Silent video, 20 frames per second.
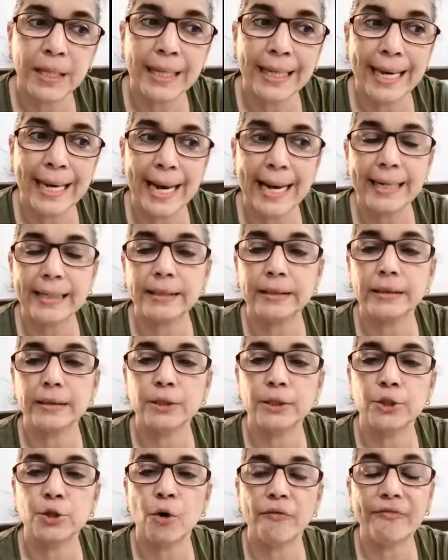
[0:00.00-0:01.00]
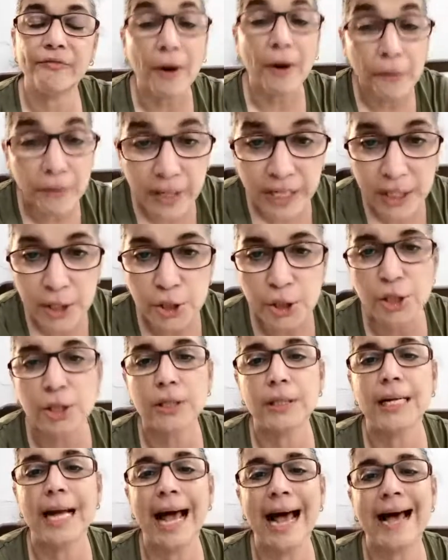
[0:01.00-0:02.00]
get your
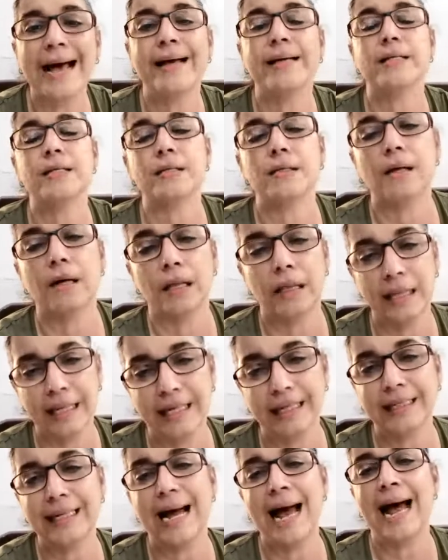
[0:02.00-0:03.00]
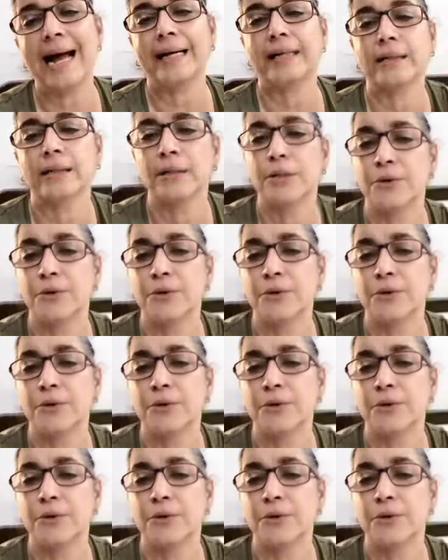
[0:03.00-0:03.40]
foundation as a theater actor.